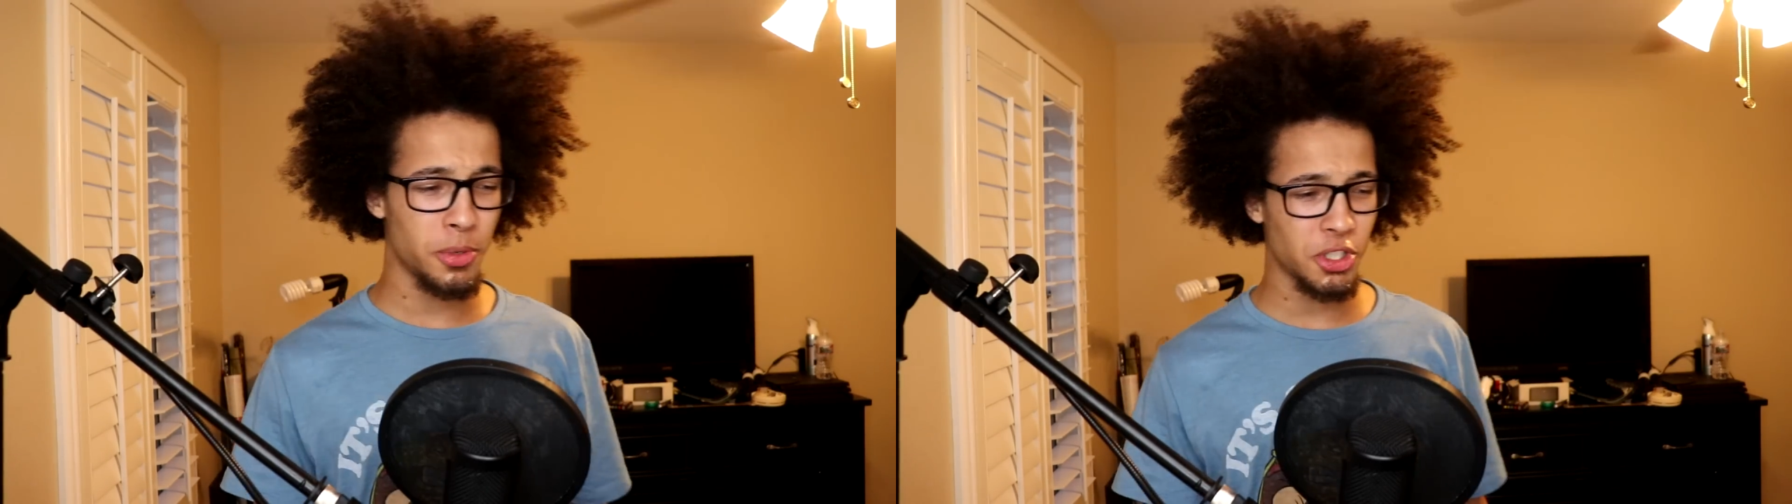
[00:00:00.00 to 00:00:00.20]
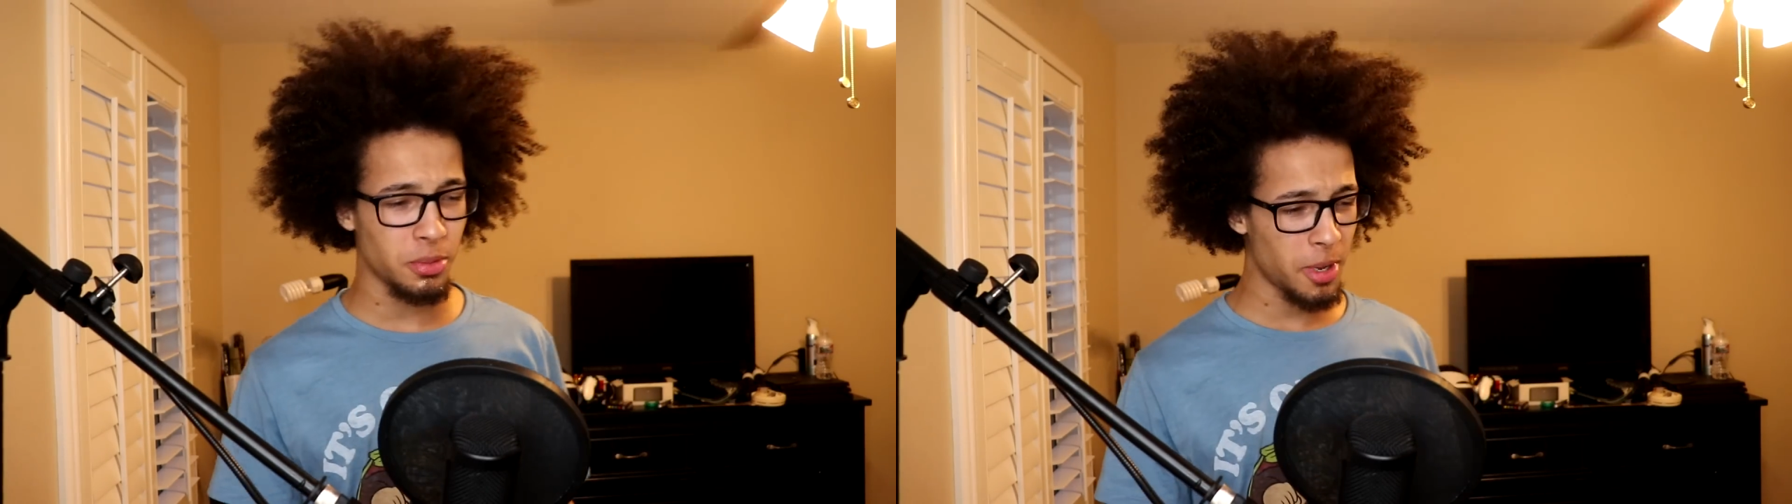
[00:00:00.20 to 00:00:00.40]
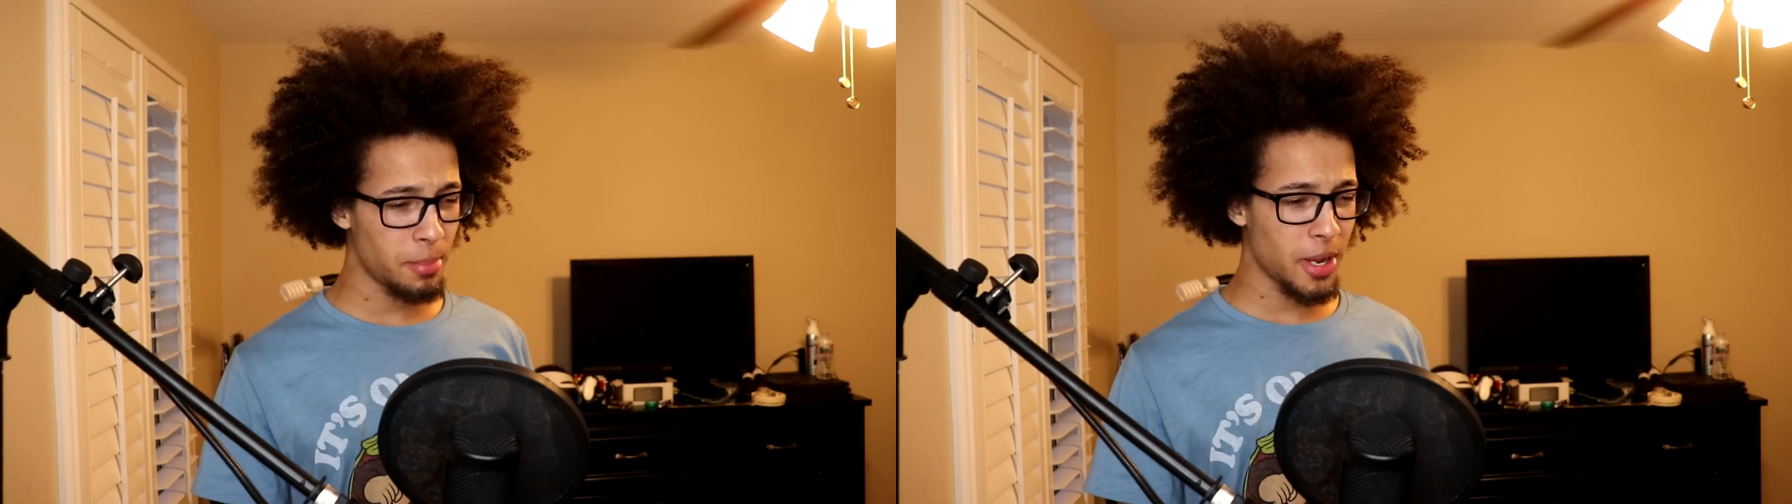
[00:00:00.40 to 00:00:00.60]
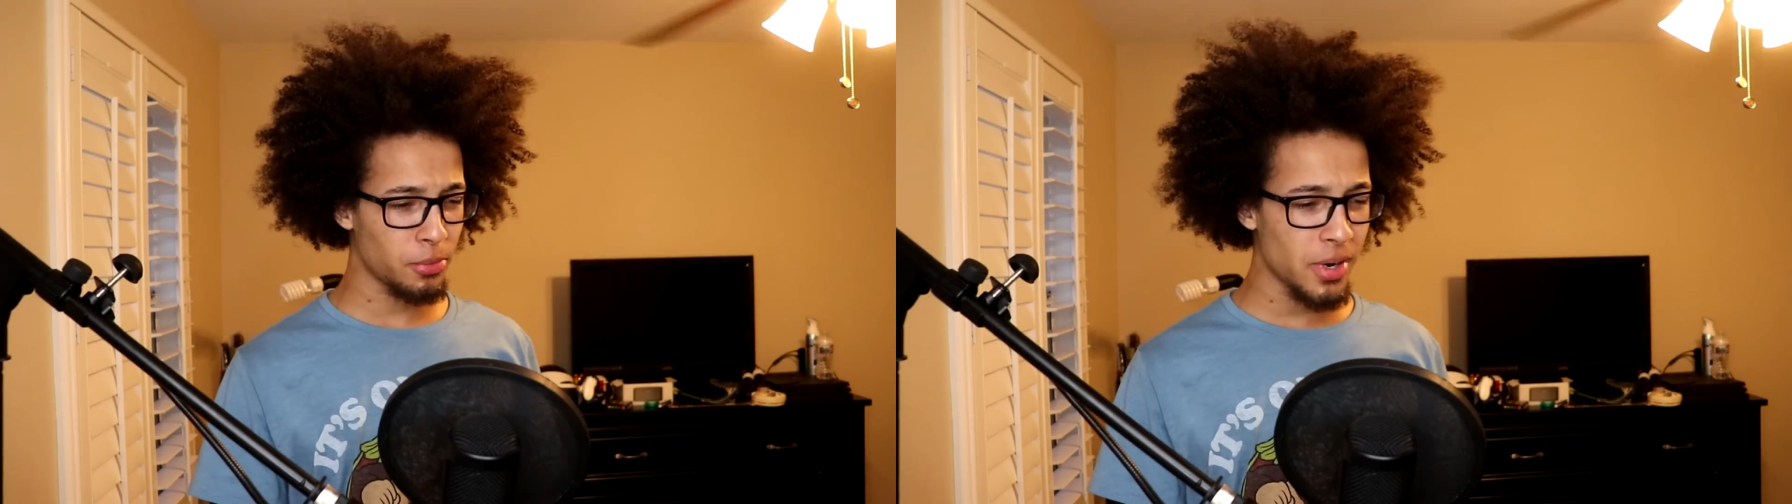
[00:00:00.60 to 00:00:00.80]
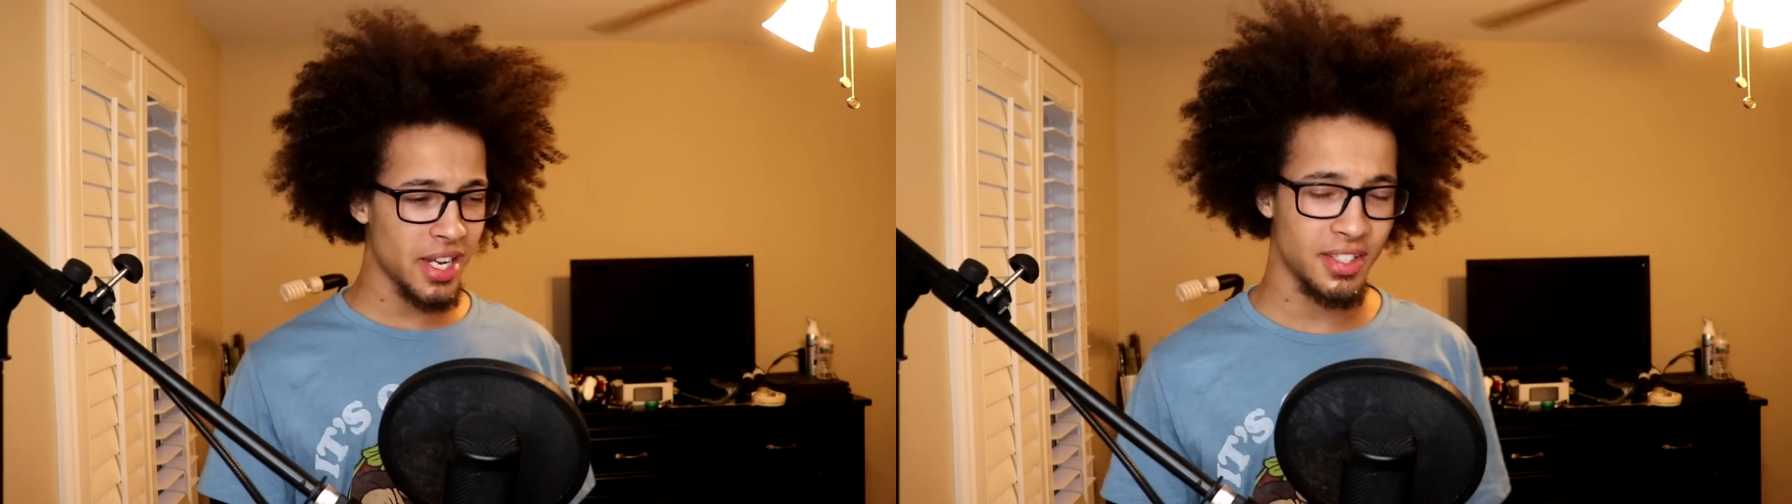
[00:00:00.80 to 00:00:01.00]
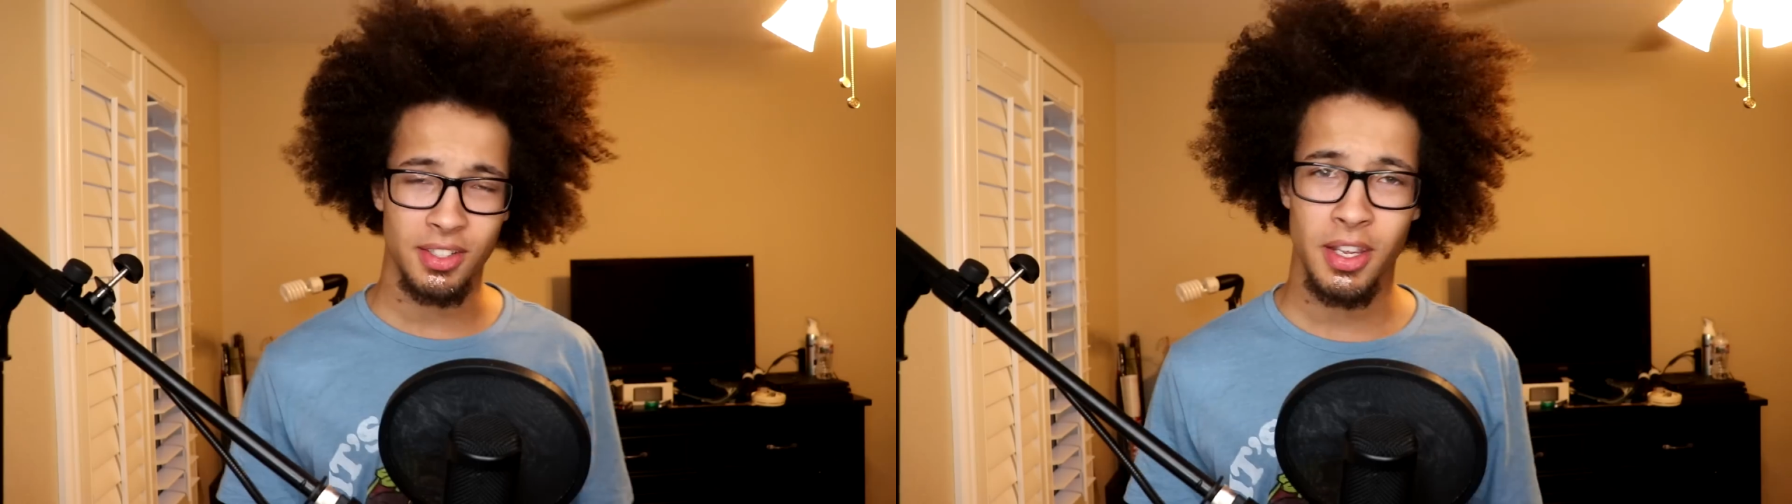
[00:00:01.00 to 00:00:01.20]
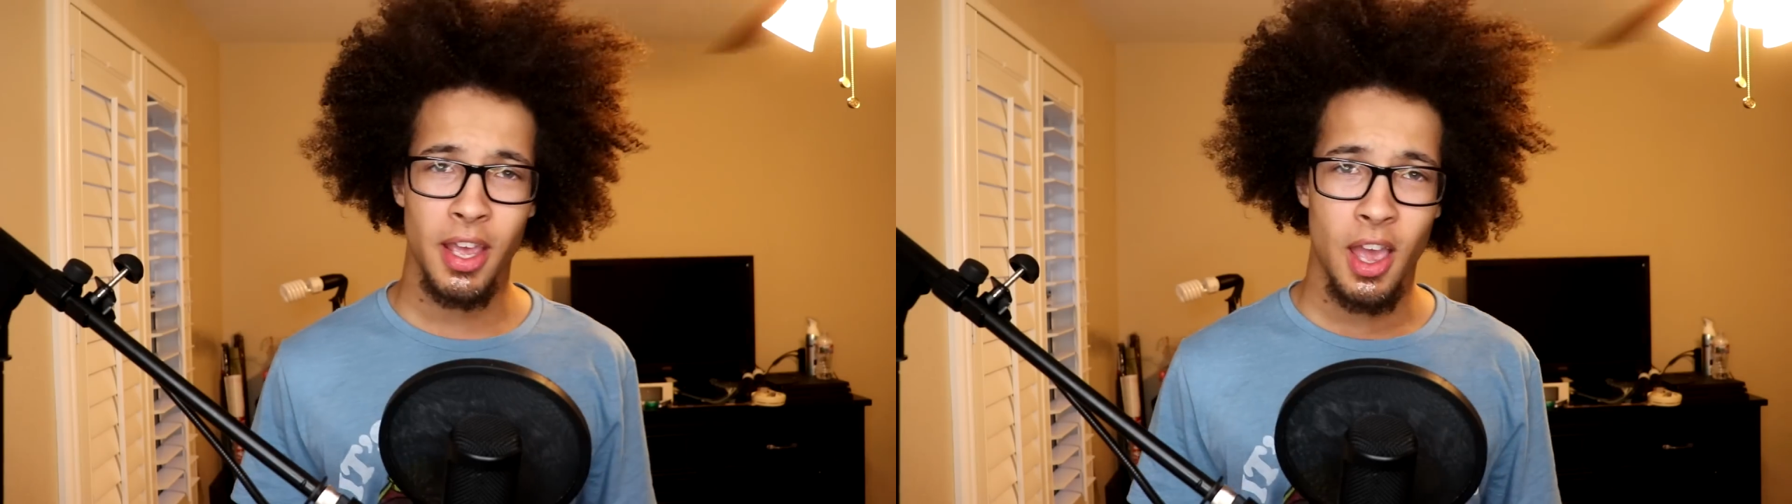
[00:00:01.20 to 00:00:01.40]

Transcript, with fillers: much about my race.